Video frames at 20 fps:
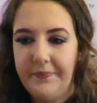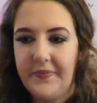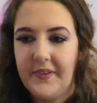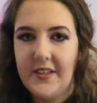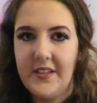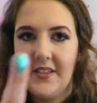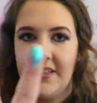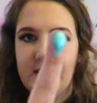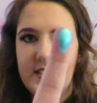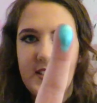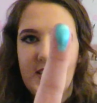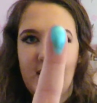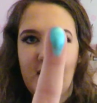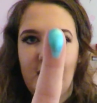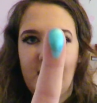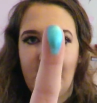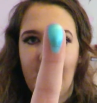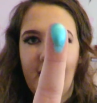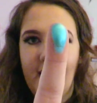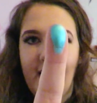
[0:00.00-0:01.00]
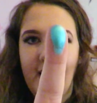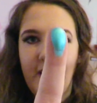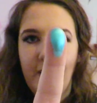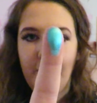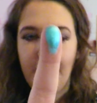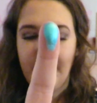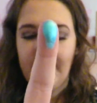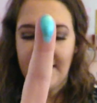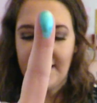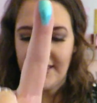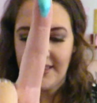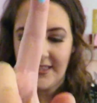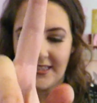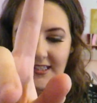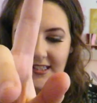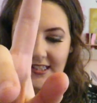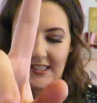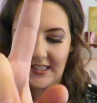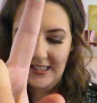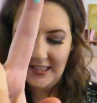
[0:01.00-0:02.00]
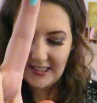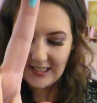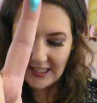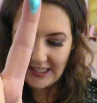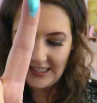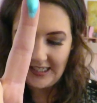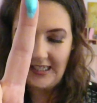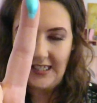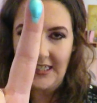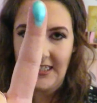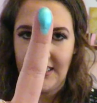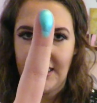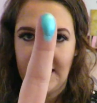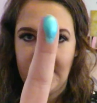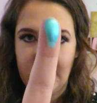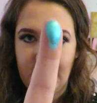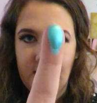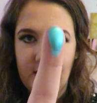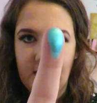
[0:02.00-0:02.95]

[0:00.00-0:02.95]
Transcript: You can see how insane.